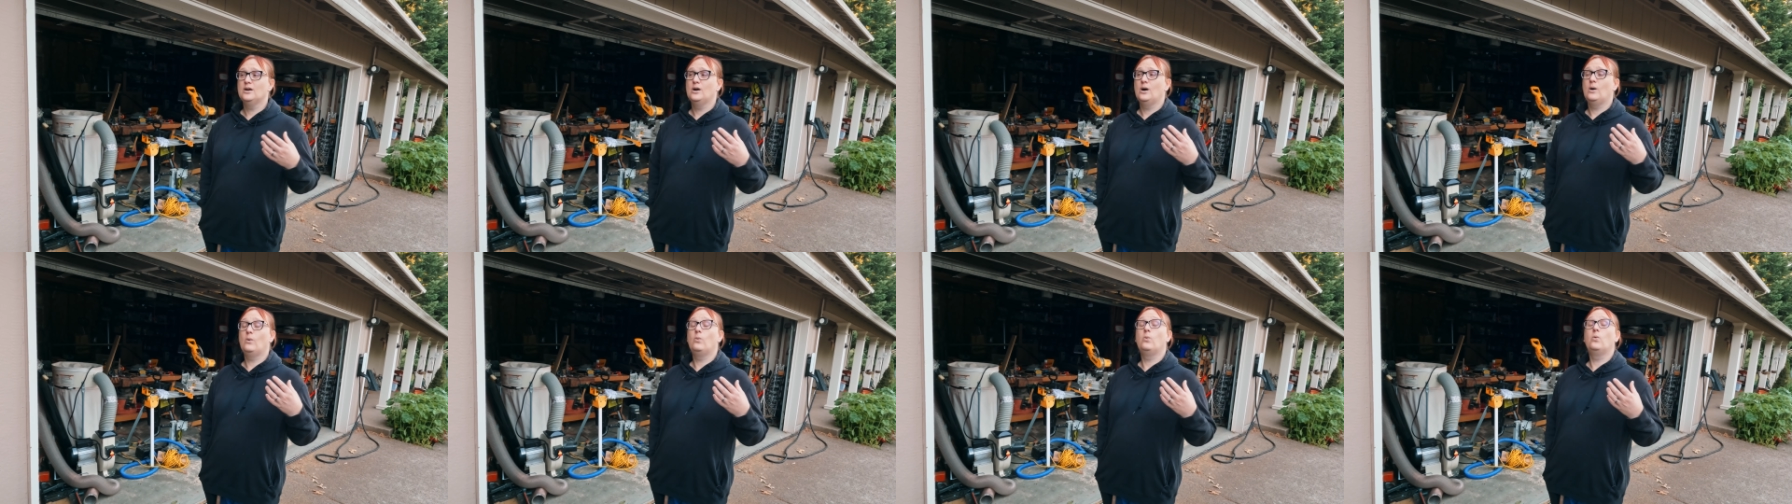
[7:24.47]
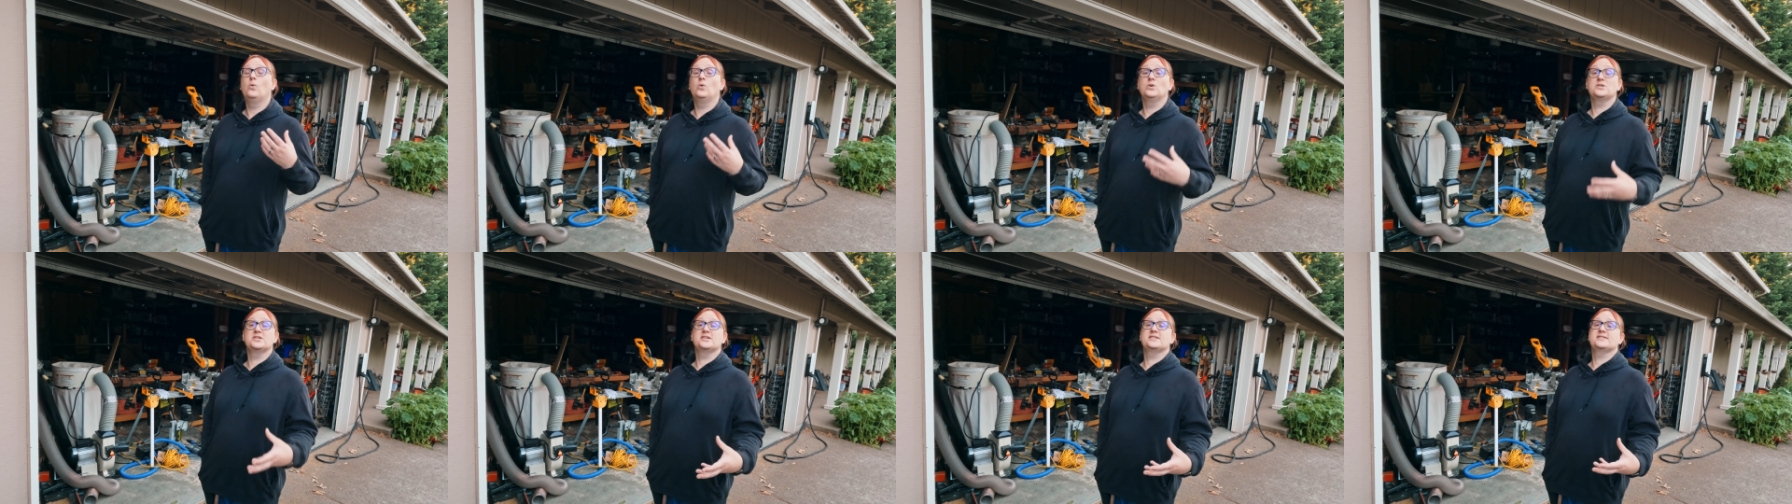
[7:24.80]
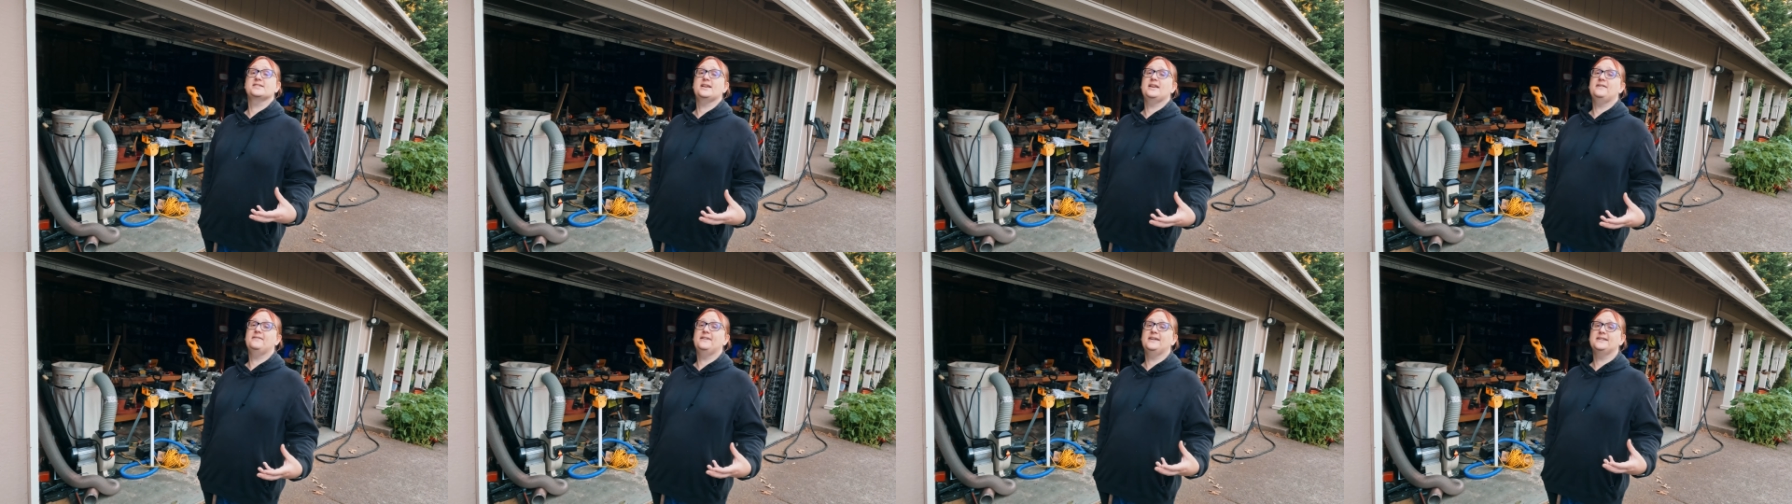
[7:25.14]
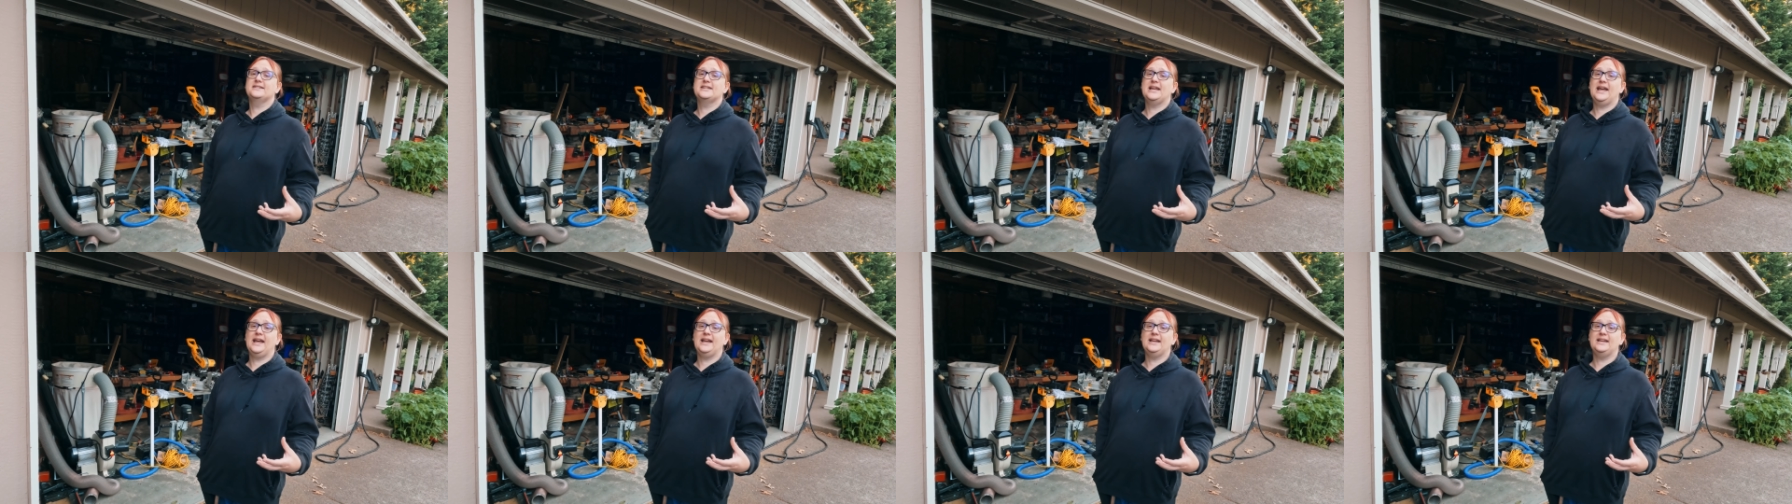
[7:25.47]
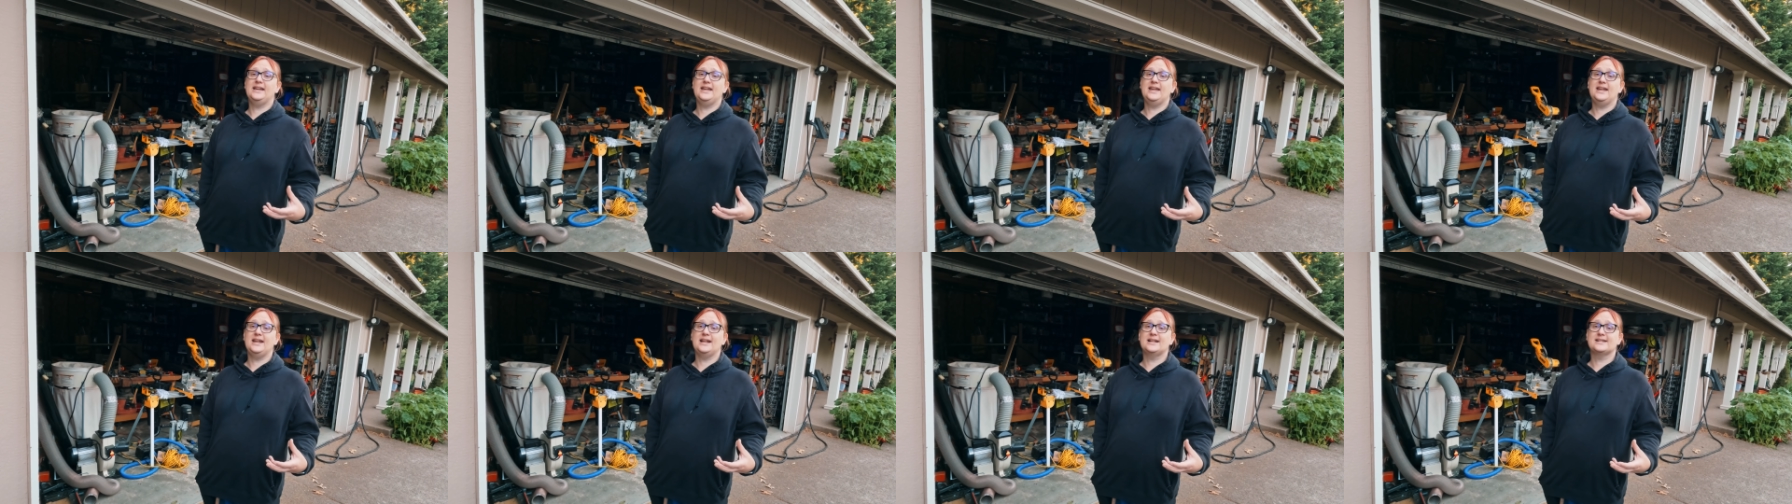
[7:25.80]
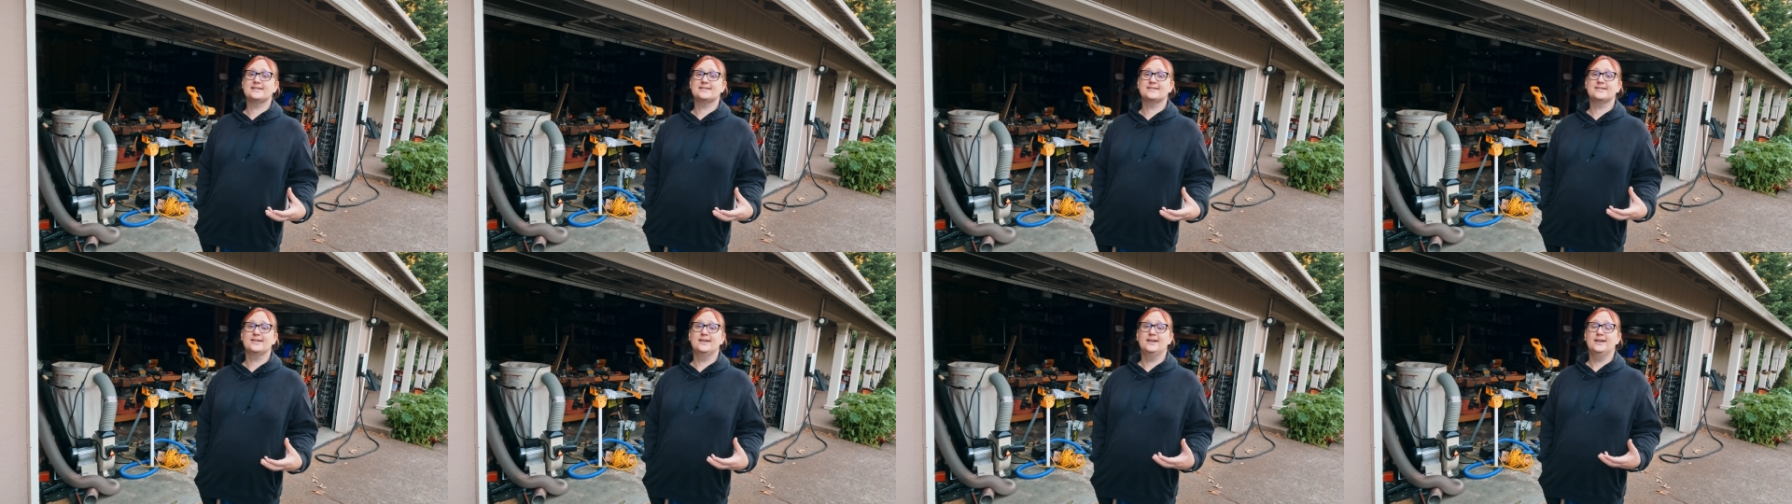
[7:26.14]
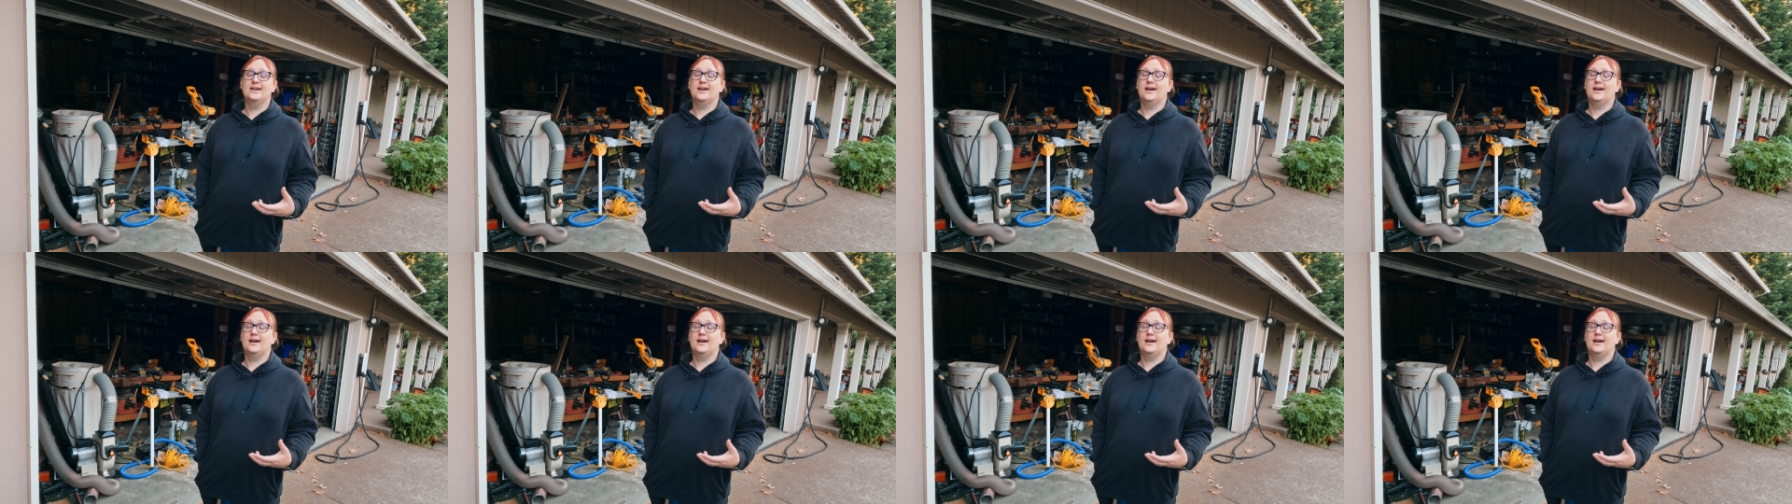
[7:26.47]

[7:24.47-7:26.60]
water saving techniques,